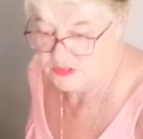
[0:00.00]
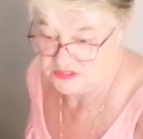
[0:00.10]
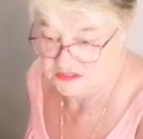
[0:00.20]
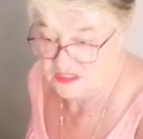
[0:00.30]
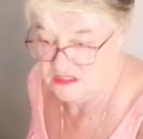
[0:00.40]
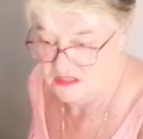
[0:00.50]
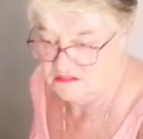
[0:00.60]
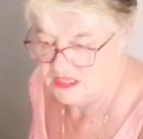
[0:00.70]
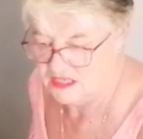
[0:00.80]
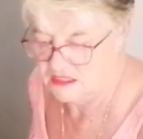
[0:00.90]
which is
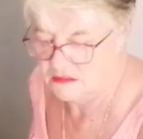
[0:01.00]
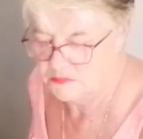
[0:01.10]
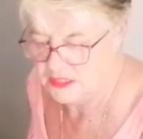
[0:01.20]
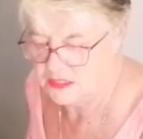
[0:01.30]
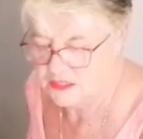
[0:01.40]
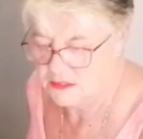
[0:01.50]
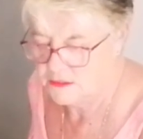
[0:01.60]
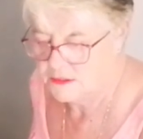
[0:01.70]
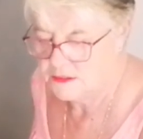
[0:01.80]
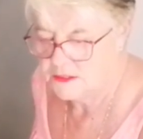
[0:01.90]
good, right? But
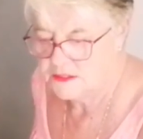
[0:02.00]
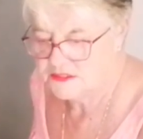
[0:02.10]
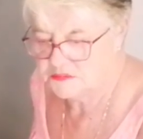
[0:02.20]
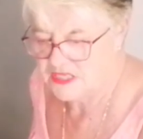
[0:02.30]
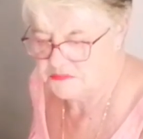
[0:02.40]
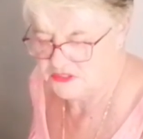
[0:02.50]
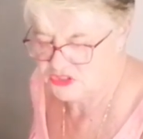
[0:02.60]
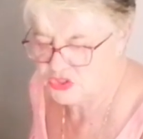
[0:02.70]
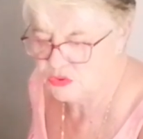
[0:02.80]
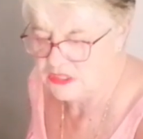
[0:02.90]
sometimes
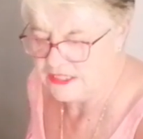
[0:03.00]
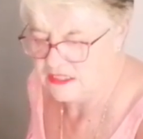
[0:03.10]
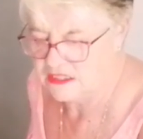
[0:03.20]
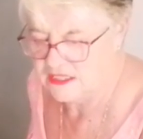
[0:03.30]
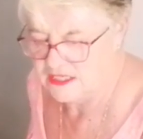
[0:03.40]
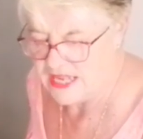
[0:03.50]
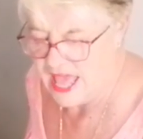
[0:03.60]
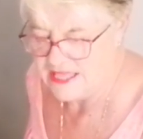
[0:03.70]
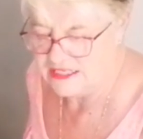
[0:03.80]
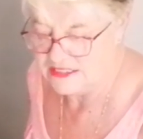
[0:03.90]
it's too lean. You
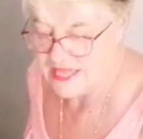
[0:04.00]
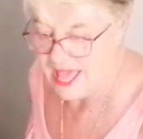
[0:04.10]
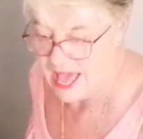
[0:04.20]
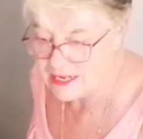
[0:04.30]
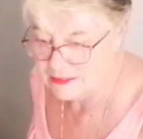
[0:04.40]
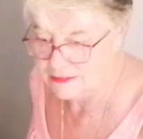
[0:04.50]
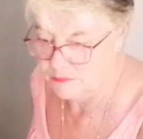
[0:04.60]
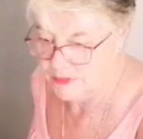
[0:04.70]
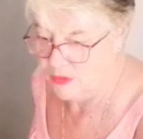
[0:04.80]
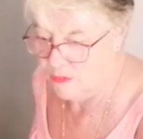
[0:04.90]
need to add a little
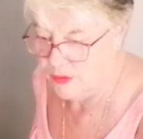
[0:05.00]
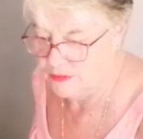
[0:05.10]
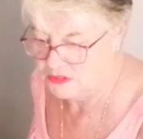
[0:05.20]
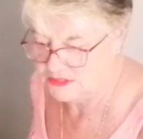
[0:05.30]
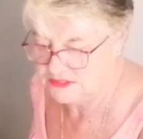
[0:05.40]
bit of oil